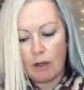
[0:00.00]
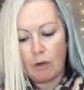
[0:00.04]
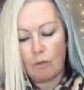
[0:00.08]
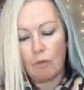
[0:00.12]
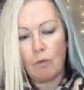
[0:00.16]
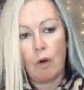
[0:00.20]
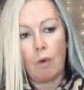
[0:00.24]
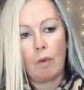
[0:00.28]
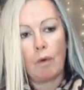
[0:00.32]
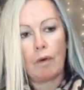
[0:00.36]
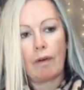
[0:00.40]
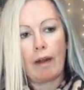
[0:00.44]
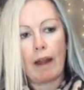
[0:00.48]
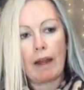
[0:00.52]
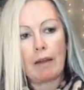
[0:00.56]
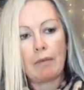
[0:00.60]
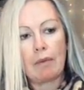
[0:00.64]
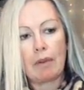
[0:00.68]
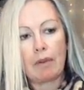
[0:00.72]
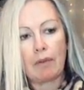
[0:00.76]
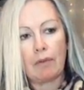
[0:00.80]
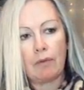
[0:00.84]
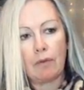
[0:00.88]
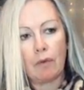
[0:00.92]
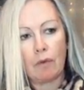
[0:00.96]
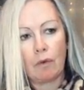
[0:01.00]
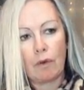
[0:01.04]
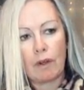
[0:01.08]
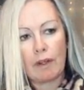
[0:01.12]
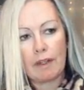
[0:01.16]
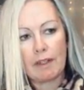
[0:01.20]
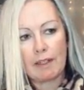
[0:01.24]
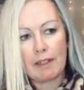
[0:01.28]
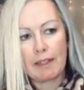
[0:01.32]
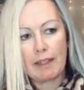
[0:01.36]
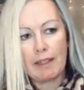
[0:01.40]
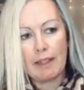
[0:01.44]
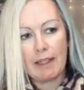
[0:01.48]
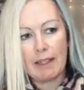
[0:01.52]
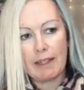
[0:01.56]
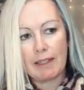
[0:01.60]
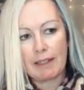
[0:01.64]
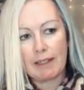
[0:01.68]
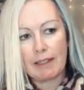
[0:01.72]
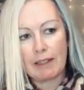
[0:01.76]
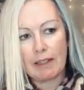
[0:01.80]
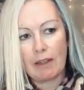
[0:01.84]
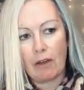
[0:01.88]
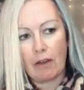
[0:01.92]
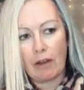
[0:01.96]
What we're aiming for is
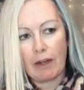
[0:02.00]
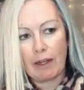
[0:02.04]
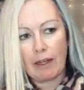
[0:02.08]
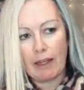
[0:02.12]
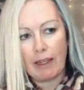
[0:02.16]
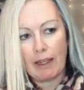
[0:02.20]
this line